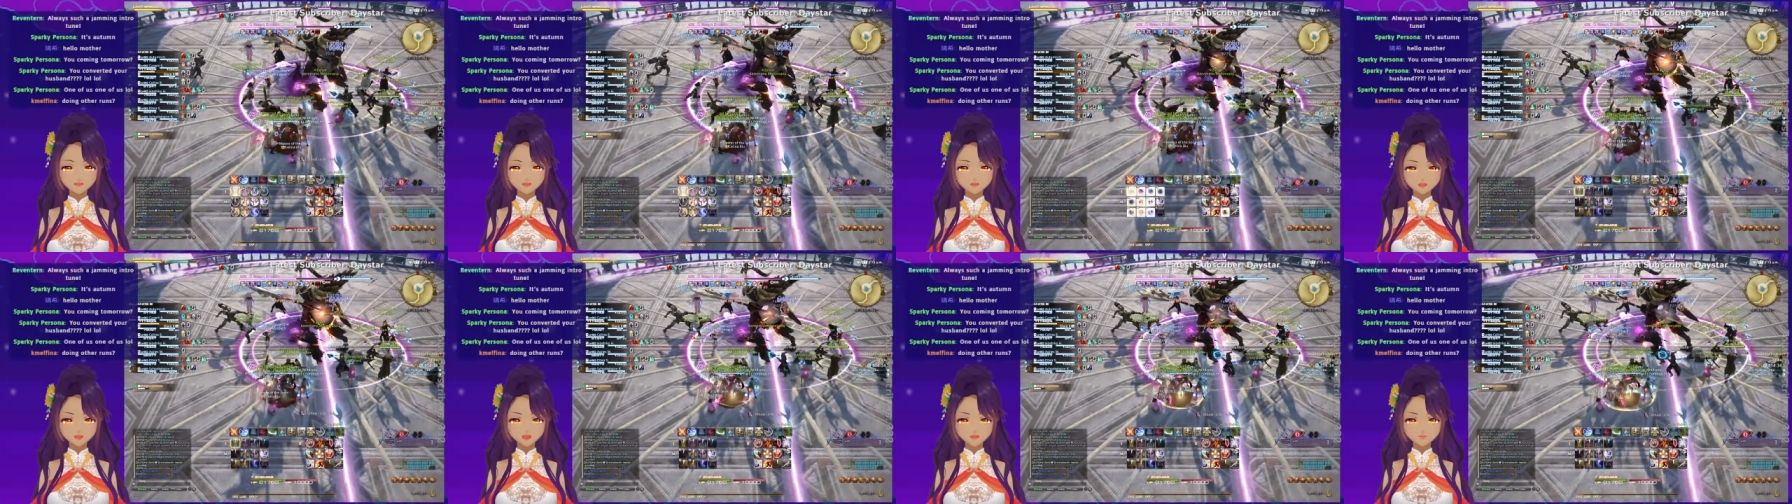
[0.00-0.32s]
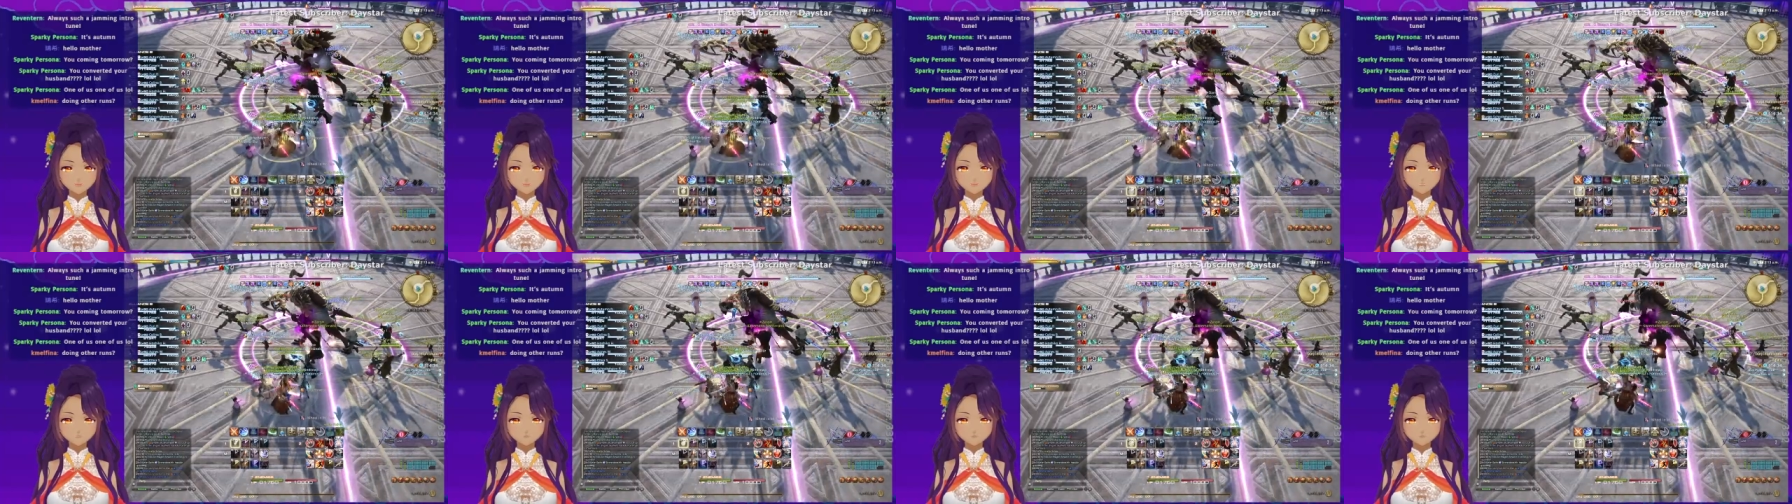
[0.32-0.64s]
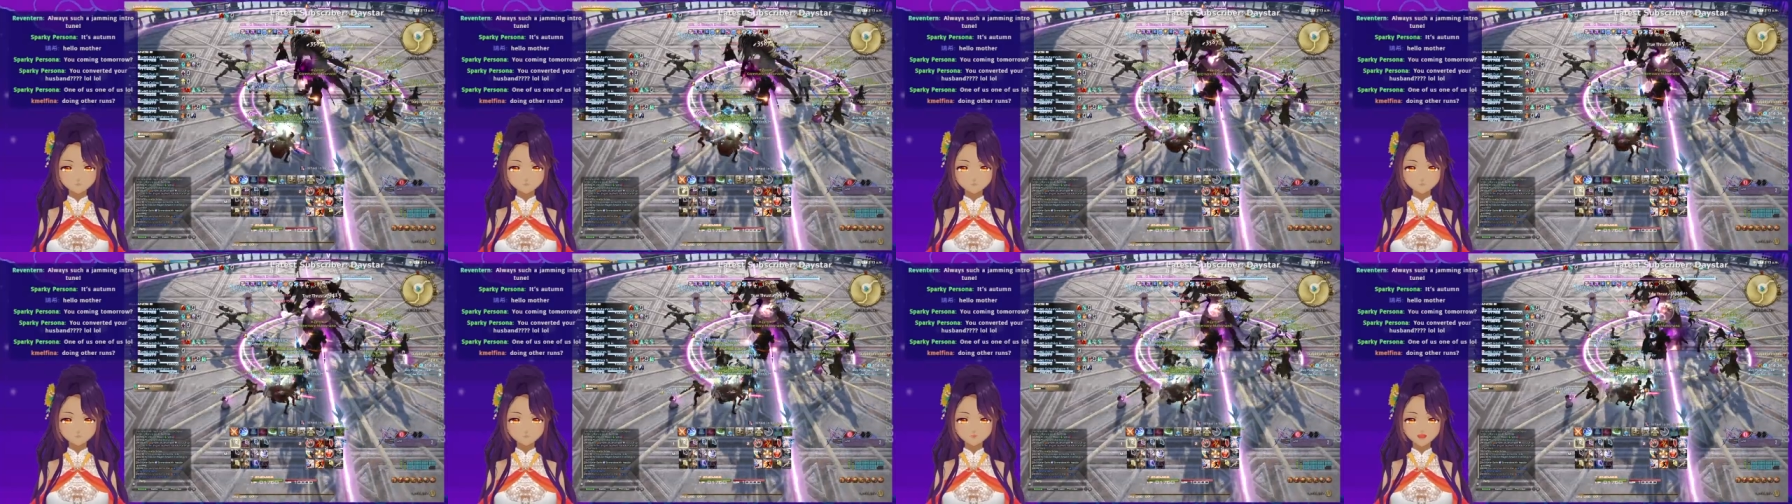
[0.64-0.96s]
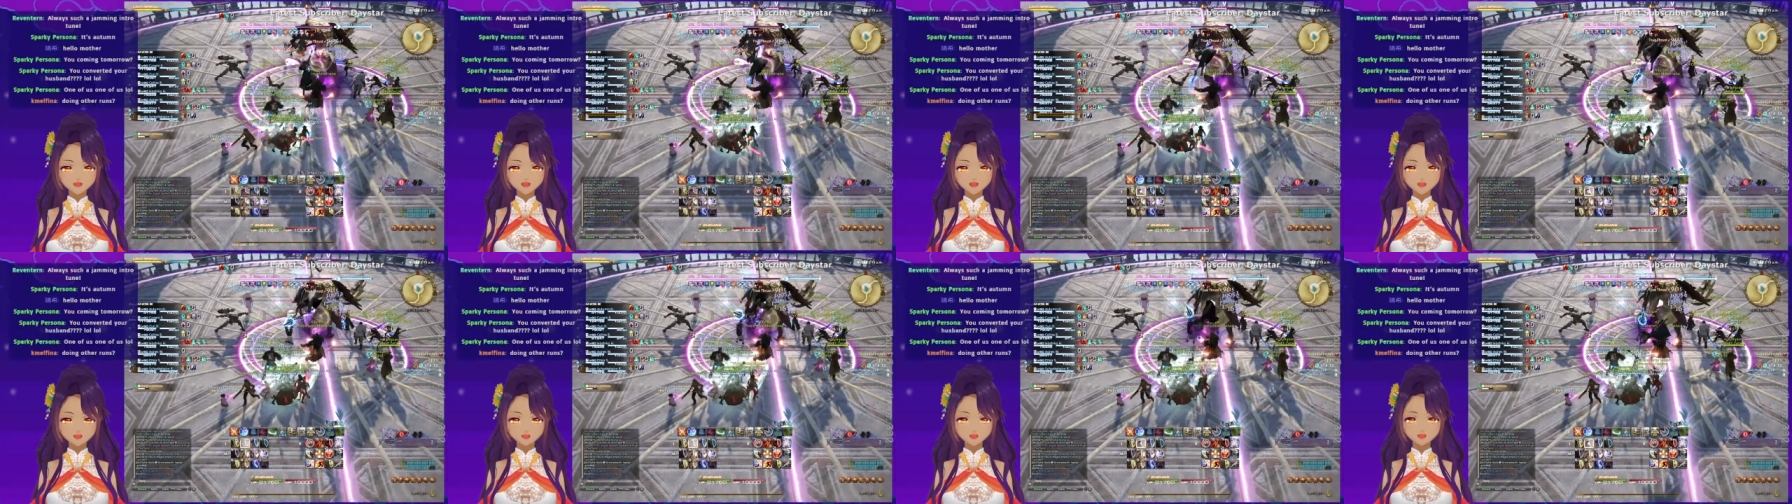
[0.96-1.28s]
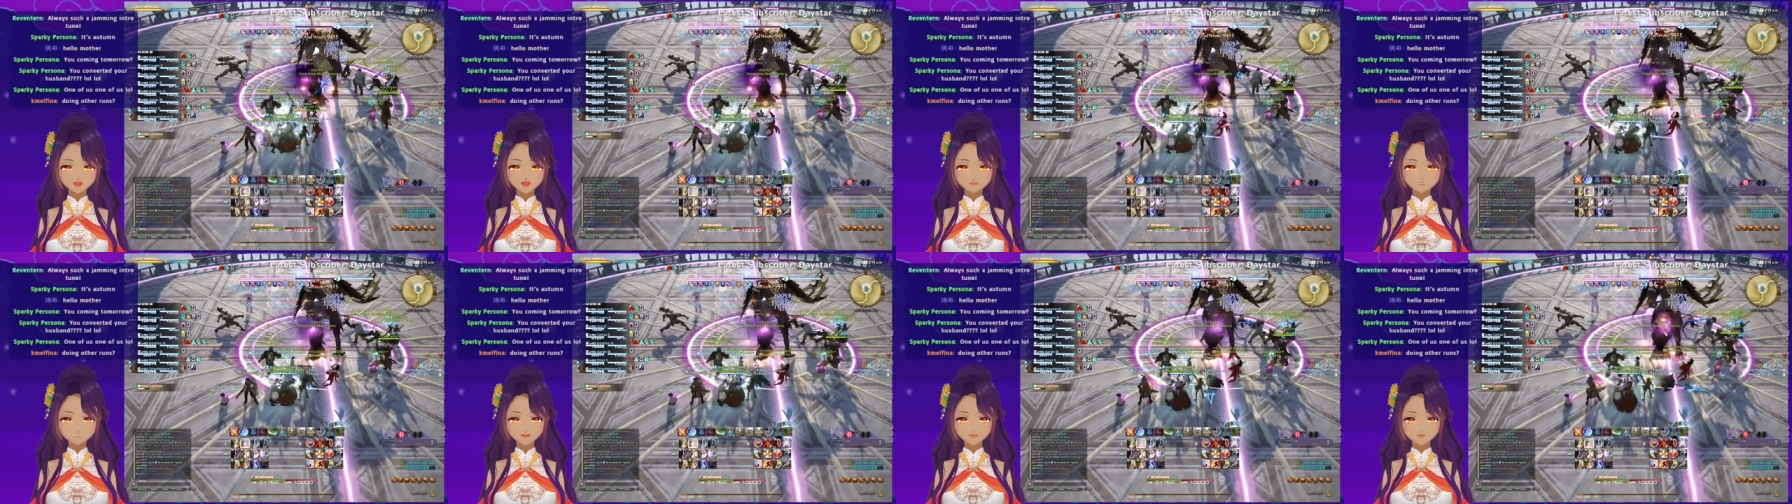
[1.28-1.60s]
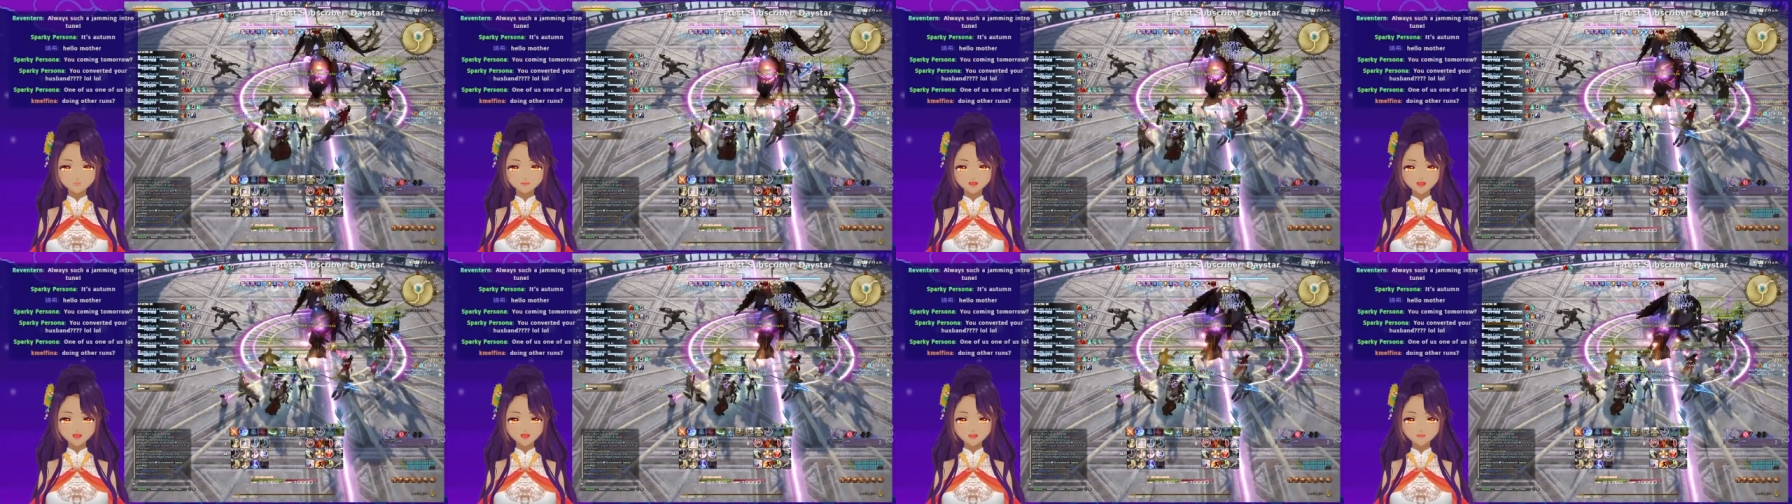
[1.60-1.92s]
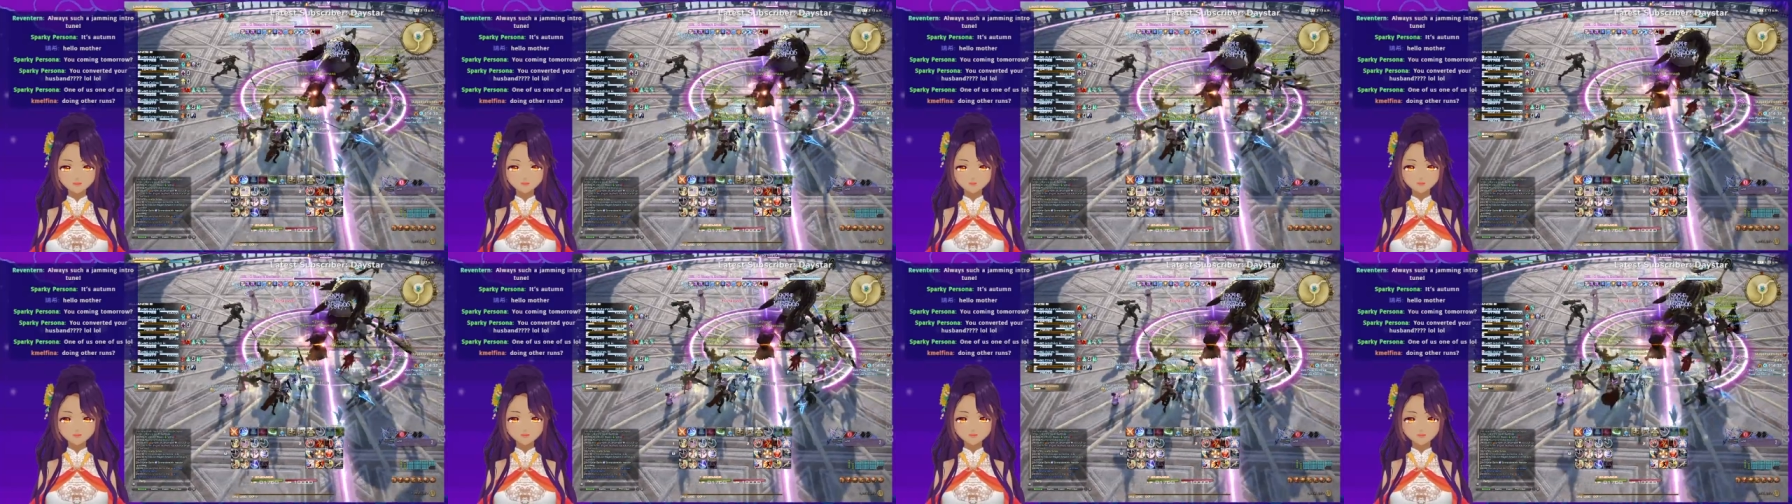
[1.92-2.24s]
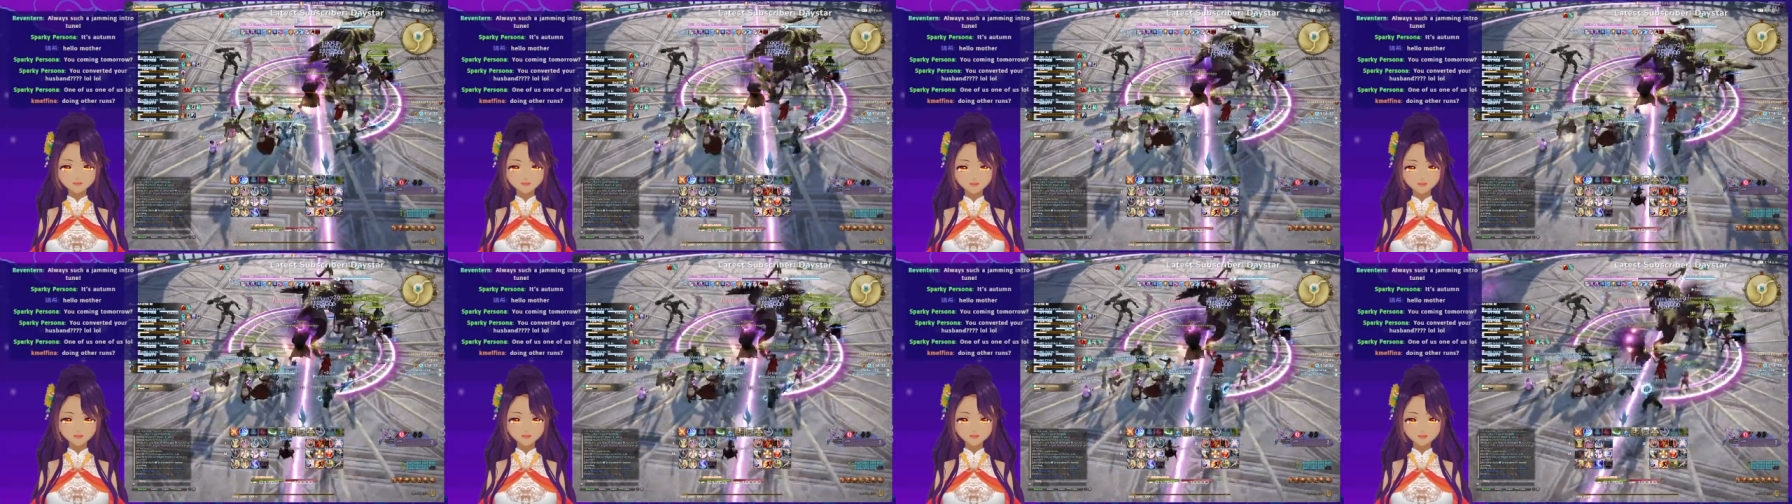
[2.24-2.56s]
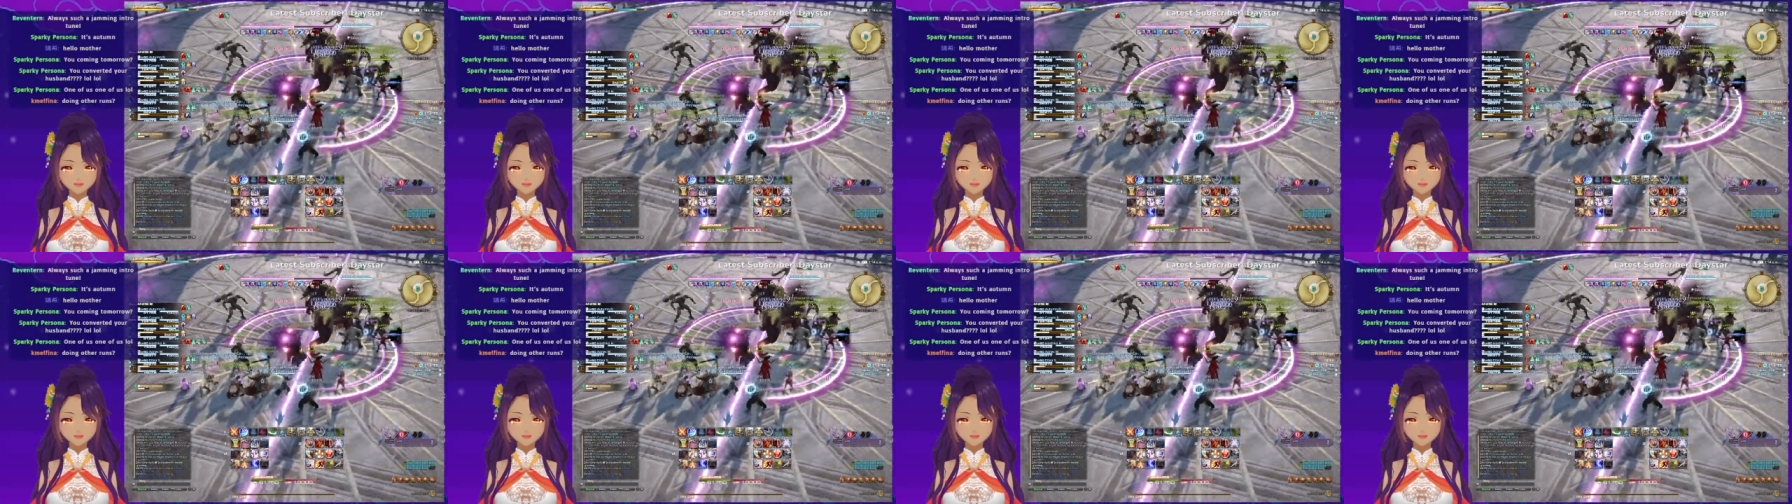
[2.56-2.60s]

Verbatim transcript: people. I'm watching. I think!